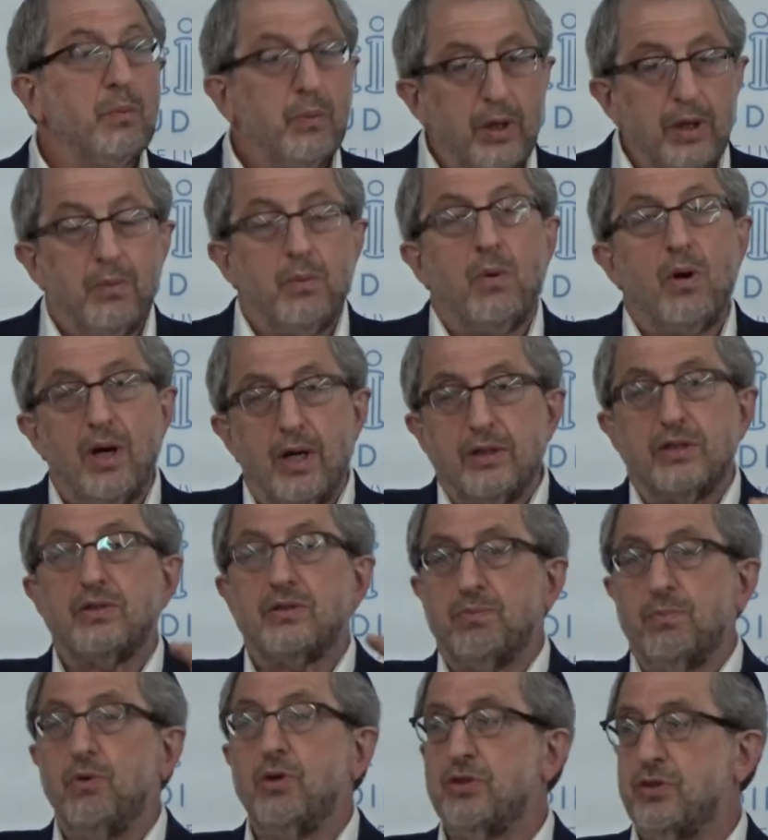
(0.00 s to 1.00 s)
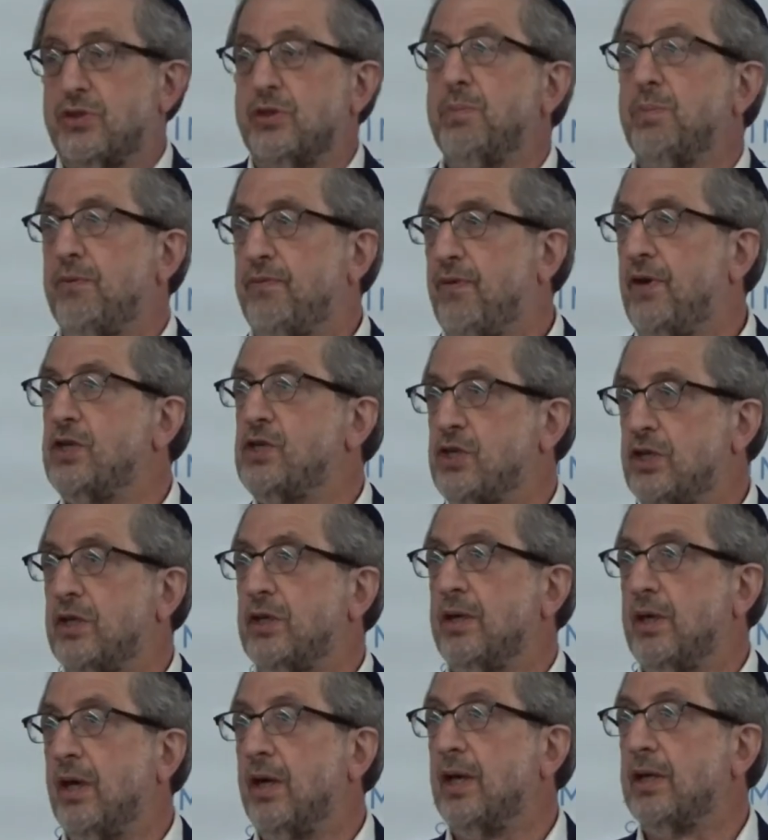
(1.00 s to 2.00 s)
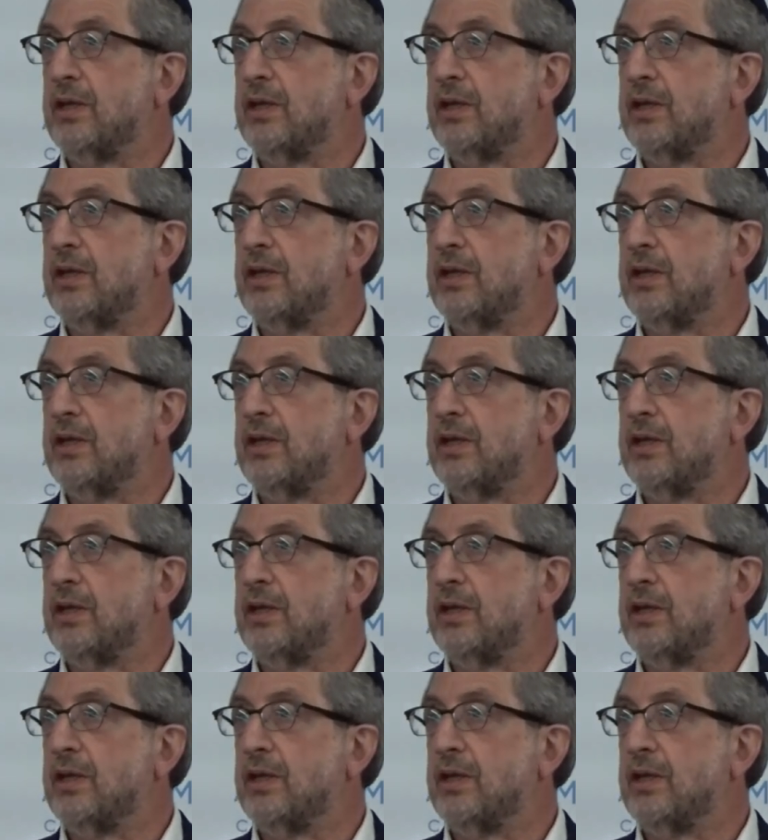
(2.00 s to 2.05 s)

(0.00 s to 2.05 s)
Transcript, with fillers: we want more supervision.